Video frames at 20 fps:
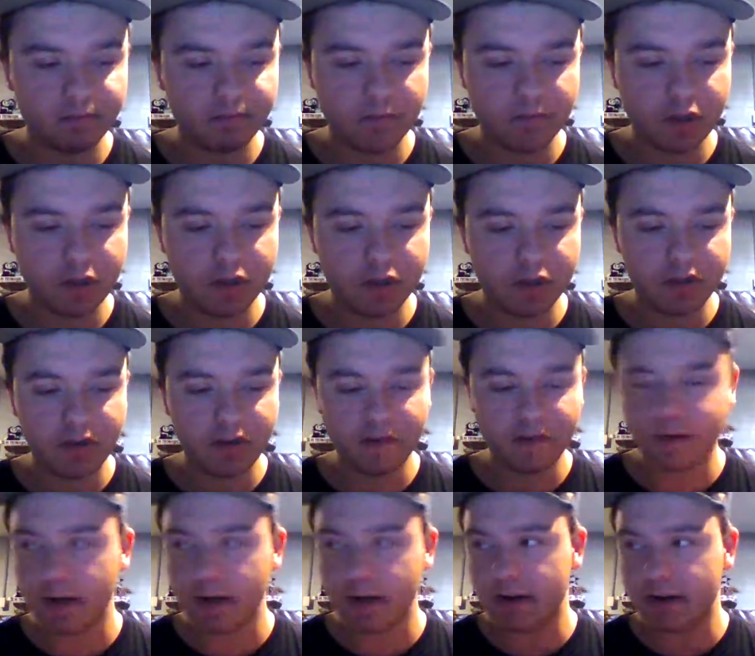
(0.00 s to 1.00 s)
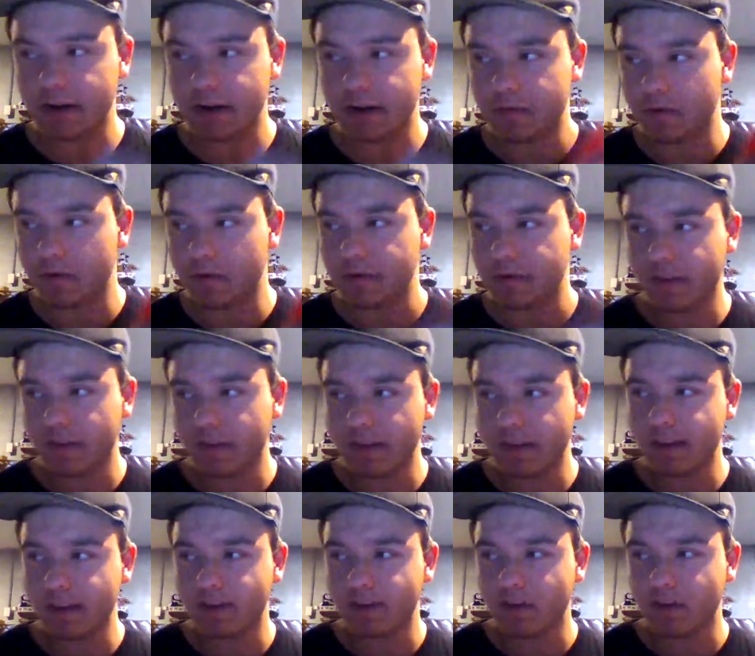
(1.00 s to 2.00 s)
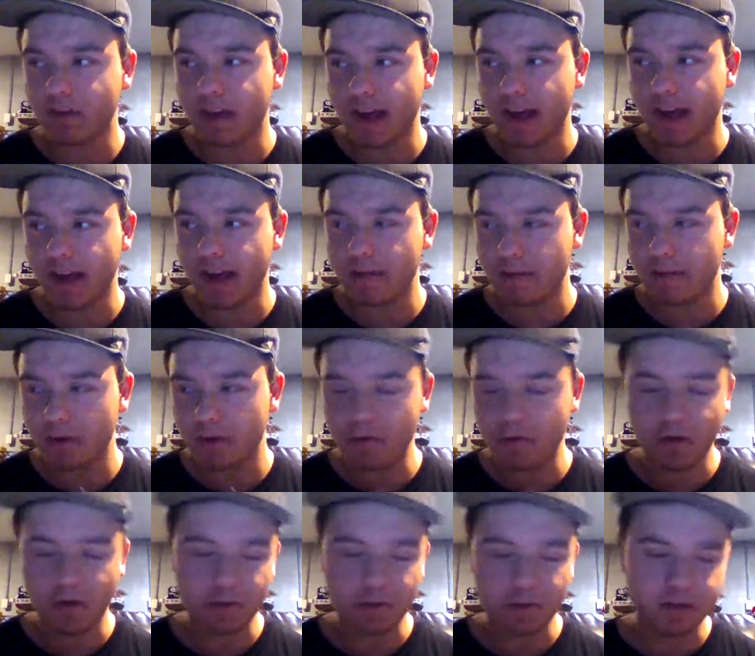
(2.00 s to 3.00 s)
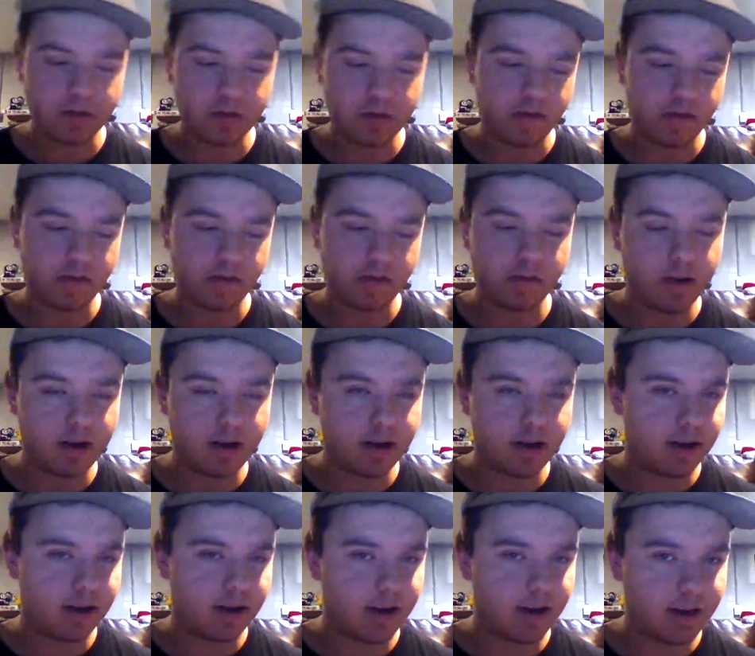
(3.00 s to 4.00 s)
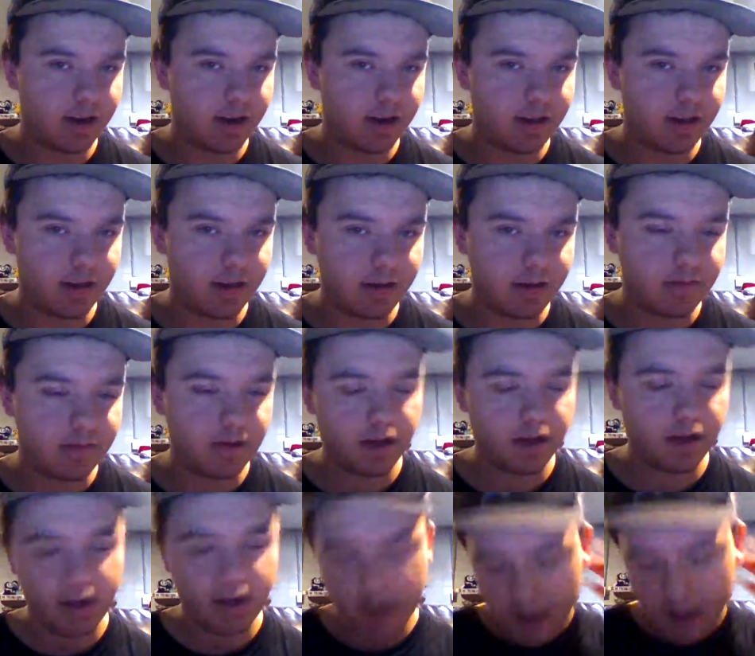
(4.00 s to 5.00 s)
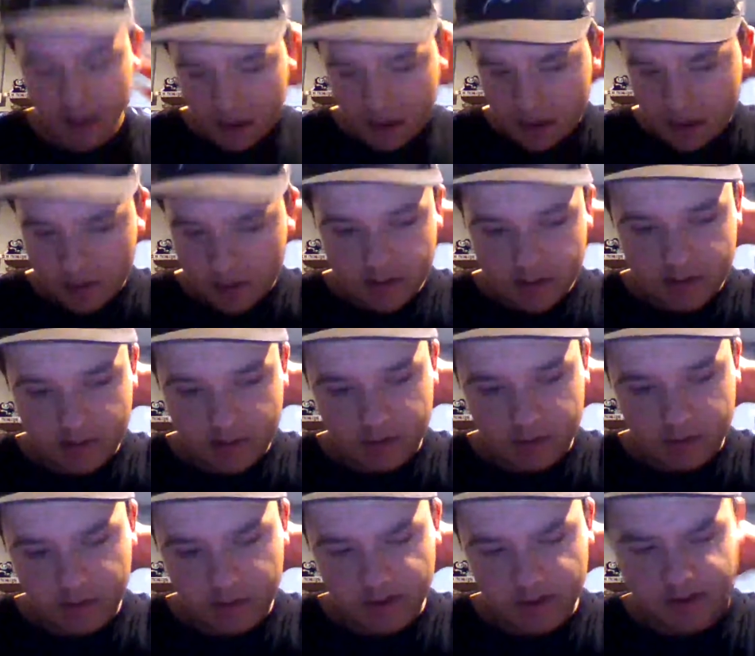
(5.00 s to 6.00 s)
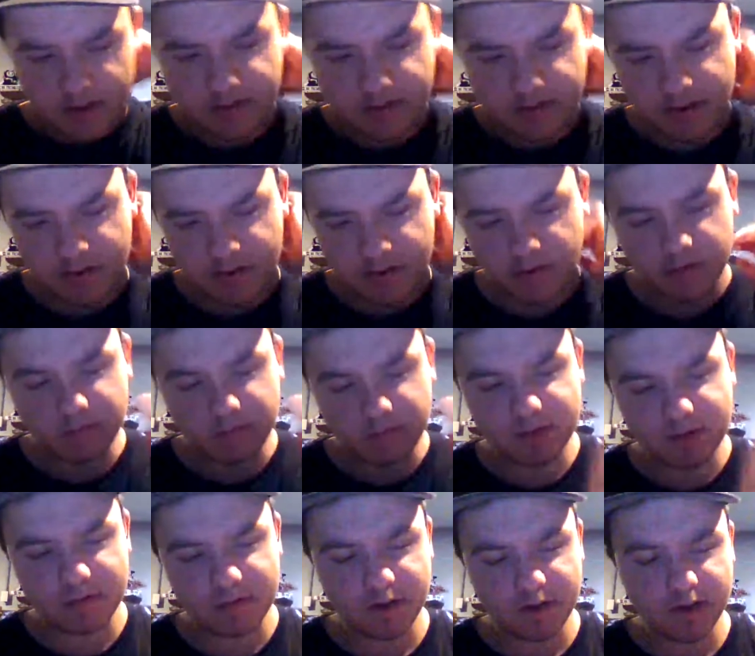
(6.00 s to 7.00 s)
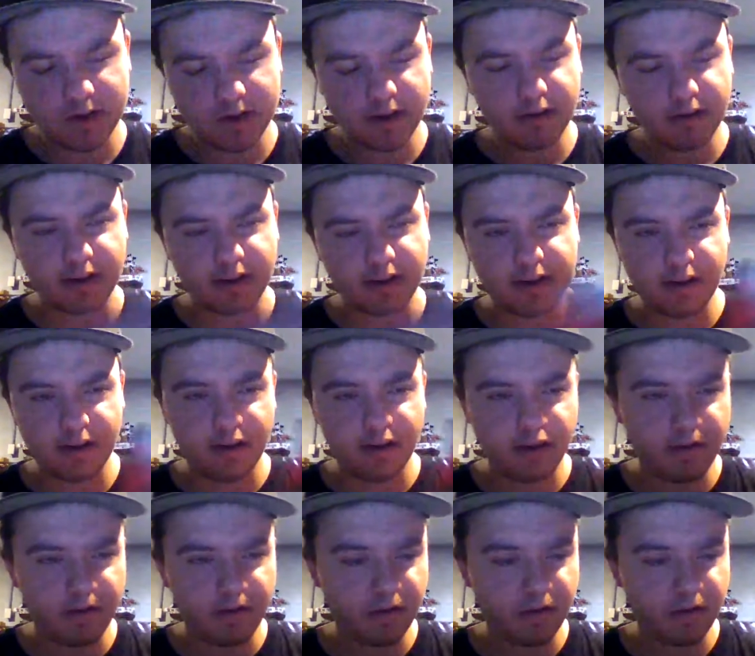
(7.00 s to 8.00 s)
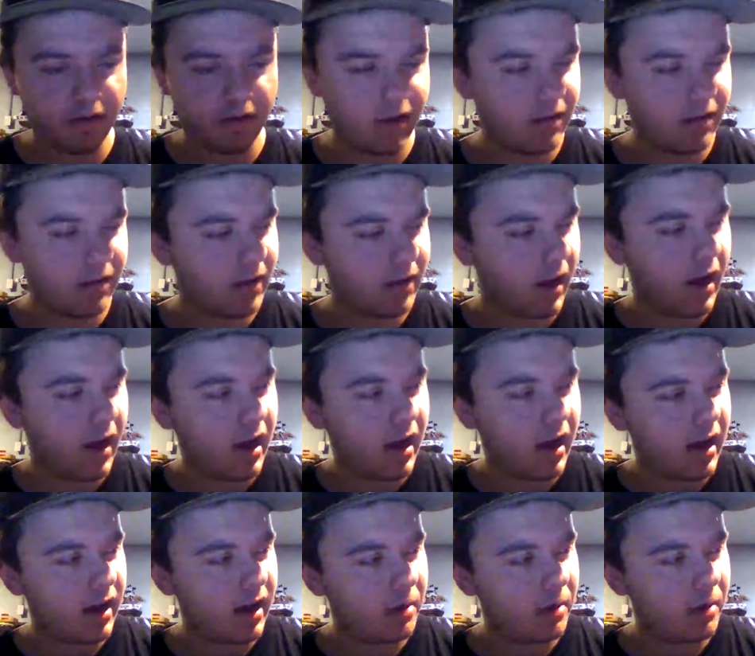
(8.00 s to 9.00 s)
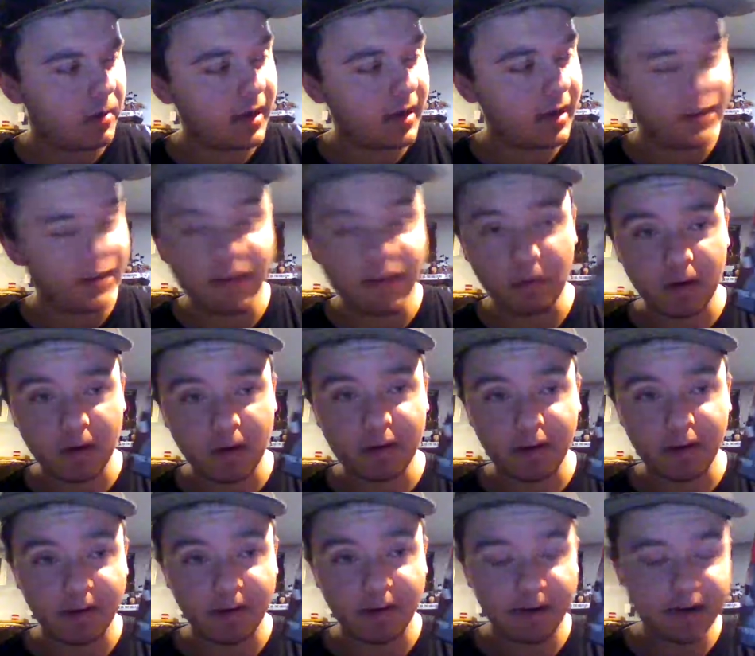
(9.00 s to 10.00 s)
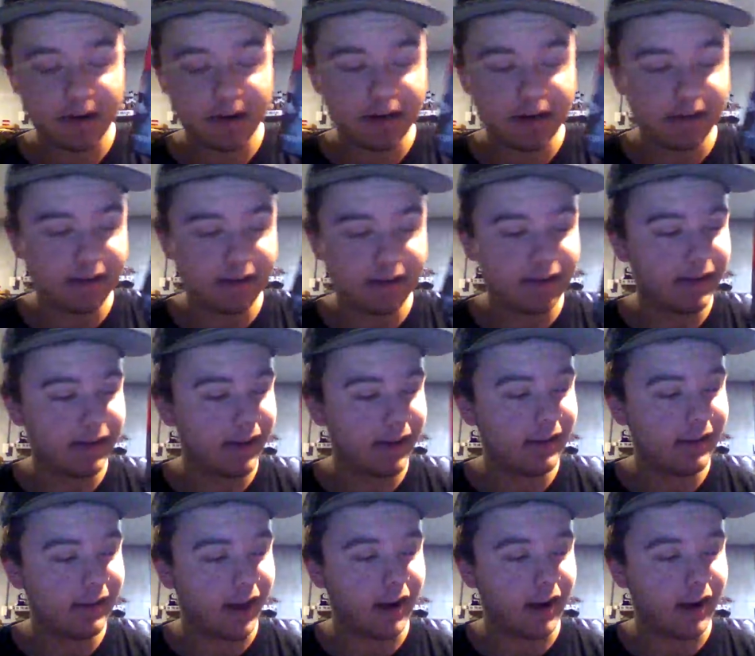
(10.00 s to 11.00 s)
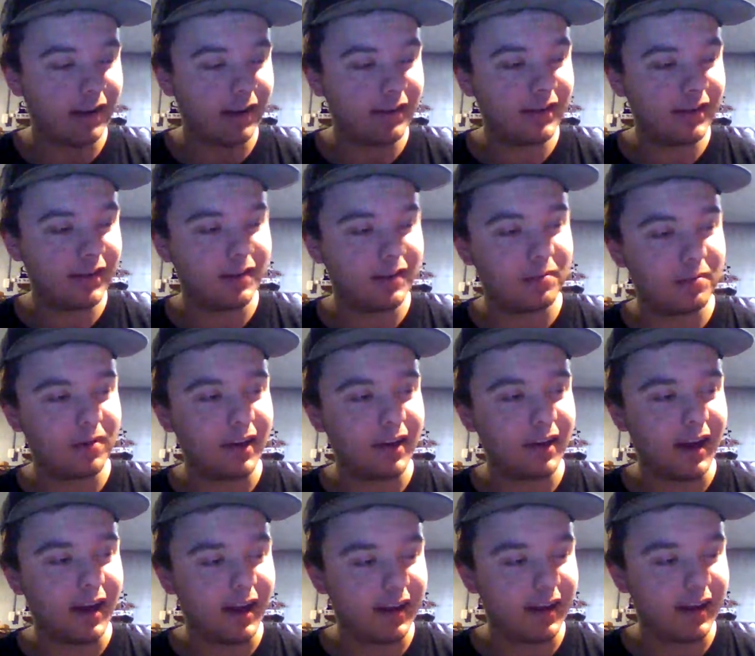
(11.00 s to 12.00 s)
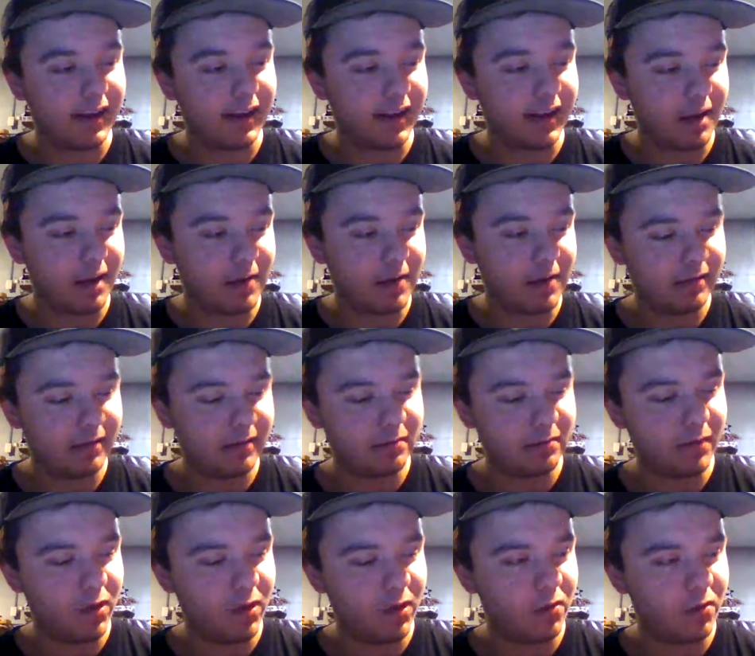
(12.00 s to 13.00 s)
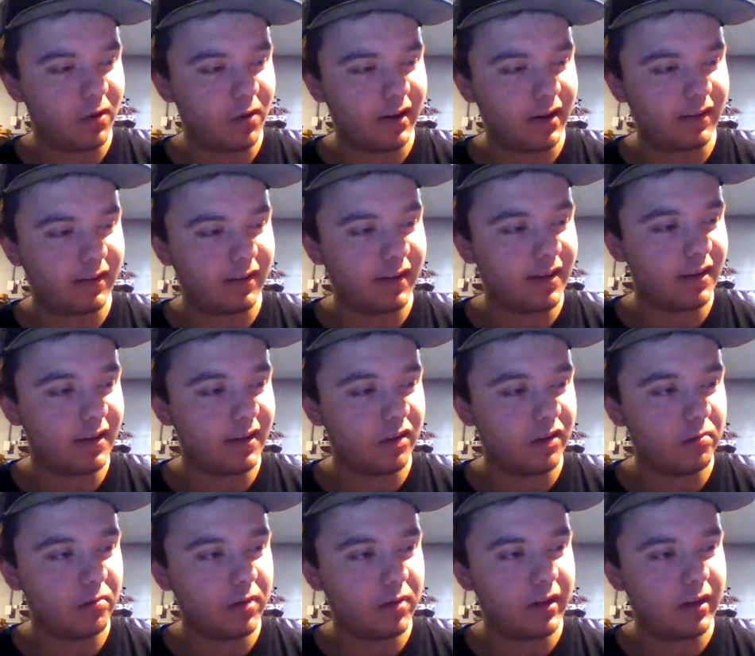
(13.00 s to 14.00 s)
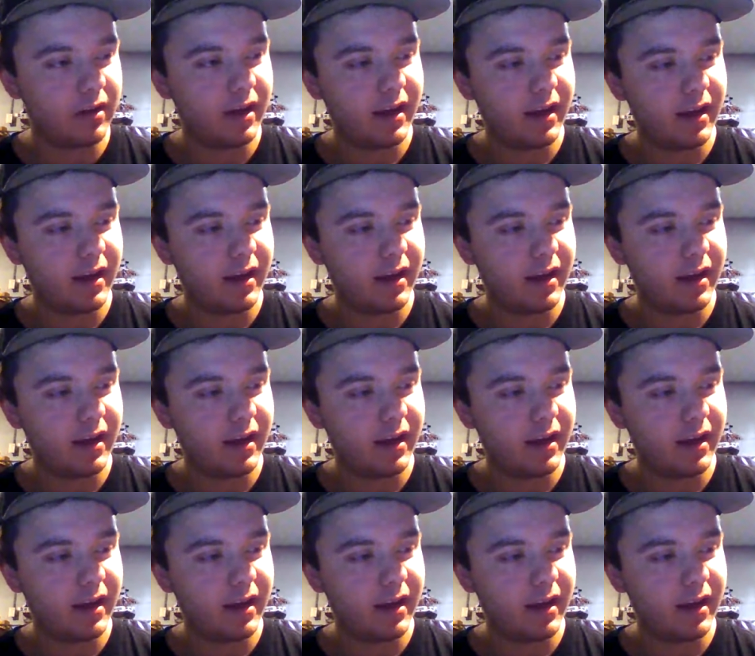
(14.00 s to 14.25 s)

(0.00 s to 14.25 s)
She's done various movies. I think that's all I have of her work. But she's also done Identity Thief. Or Theft. I don't know which one it is, Identity Thief or Theft. But yeah, this one is hilarious. It's honestly, I might be the one to say this, but